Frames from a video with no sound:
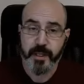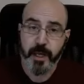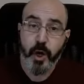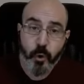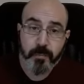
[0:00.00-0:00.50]

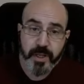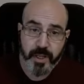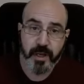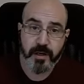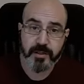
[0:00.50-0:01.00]
home
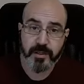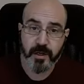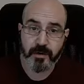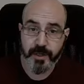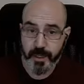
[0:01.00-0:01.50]
care
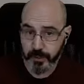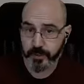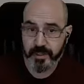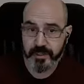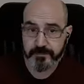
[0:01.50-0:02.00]
of
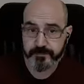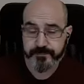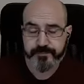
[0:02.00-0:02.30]
elderly.